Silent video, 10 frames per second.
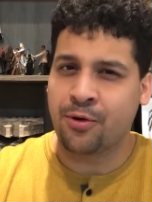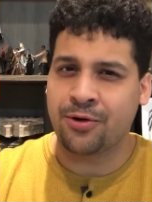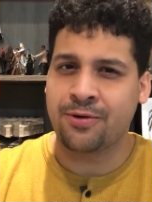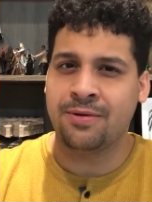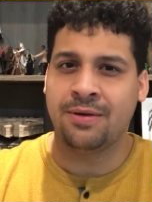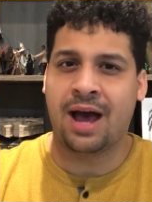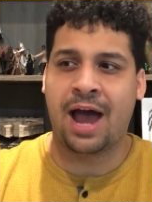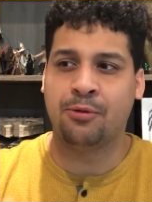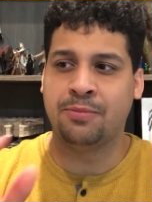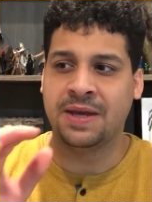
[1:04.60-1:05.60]
order.
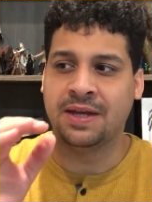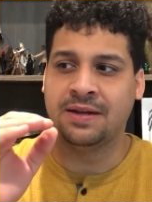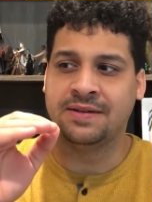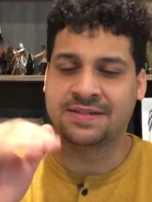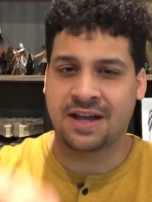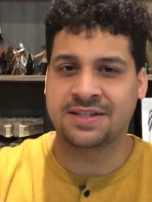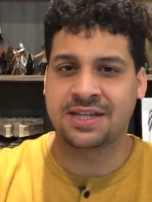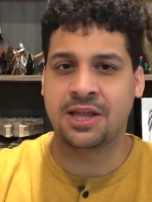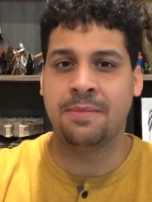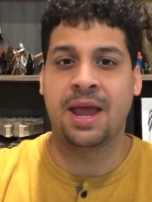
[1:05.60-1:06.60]
I will be
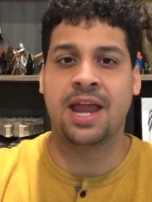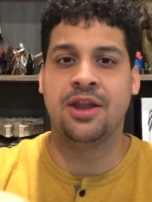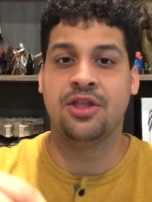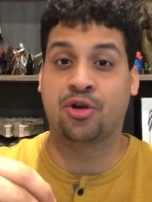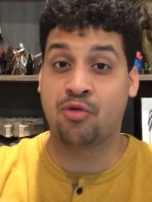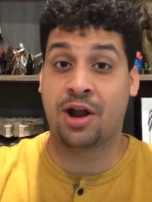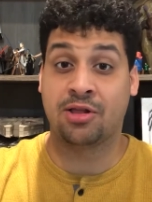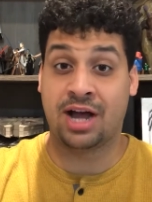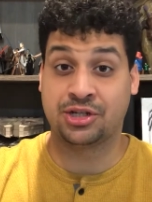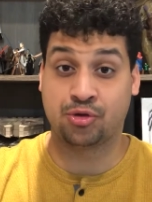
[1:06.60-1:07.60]
discussing them in the
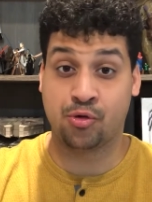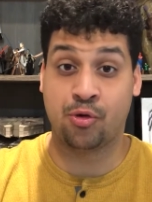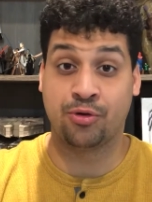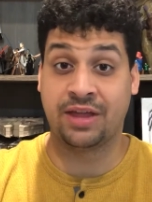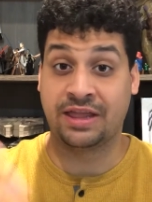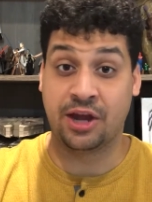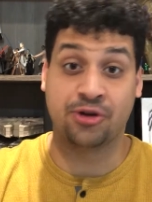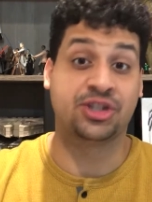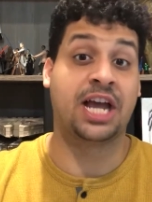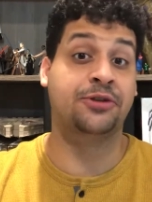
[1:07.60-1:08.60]
chronological order that they
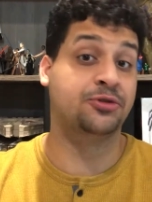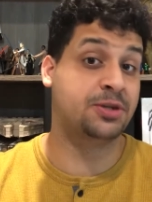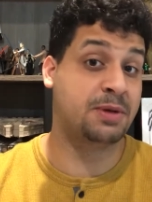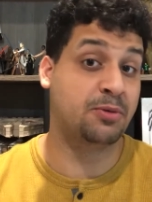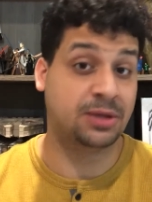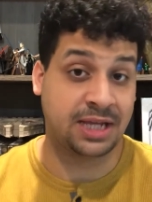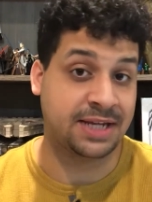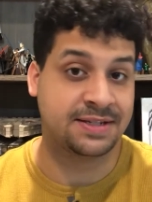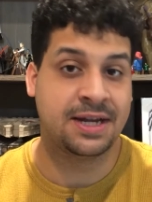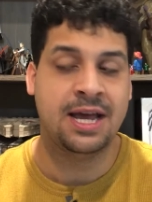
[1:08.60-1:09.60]
are scheduled to be
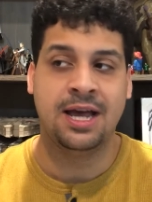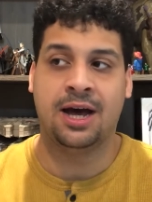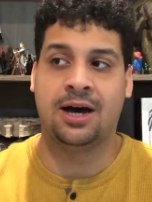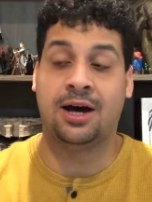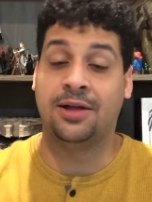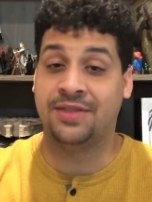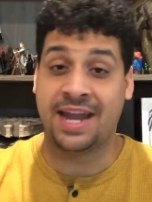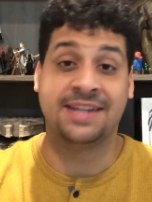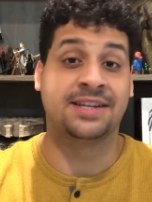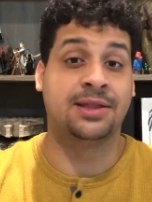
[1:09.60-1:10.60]
released. Uh,
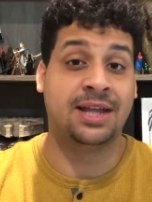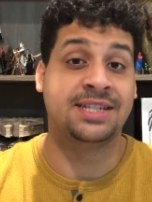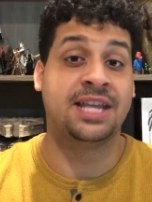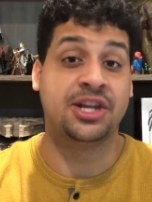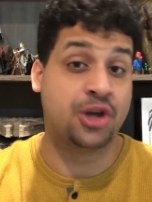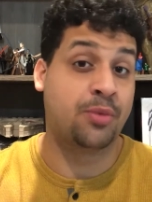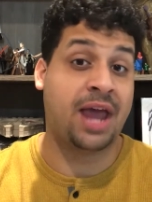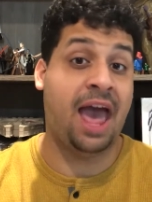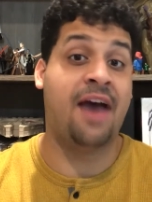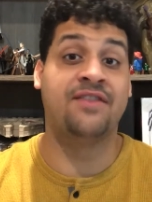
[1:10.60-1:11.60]
that is, unless they don't
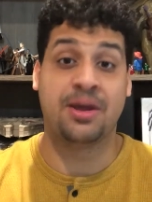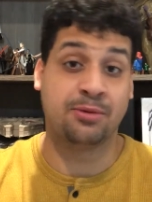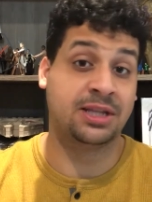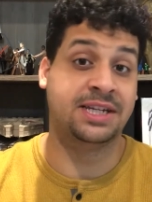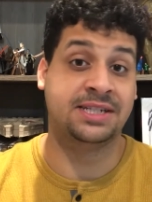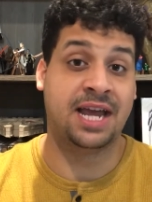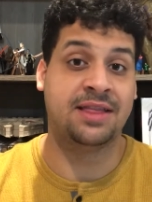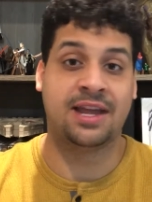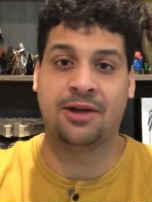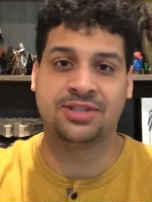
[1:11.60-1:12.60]
have a release
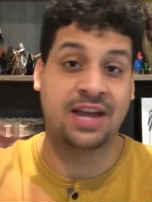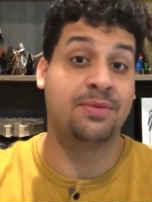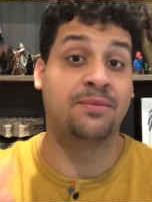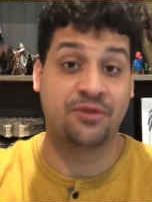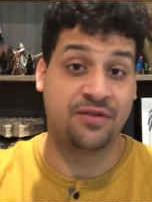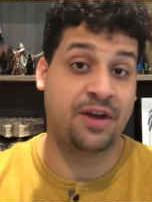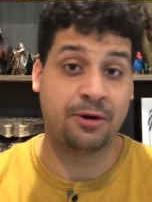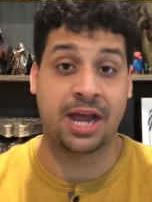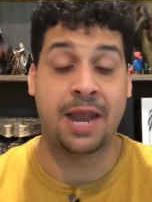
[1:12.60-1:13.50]
date, then I'll save them for the very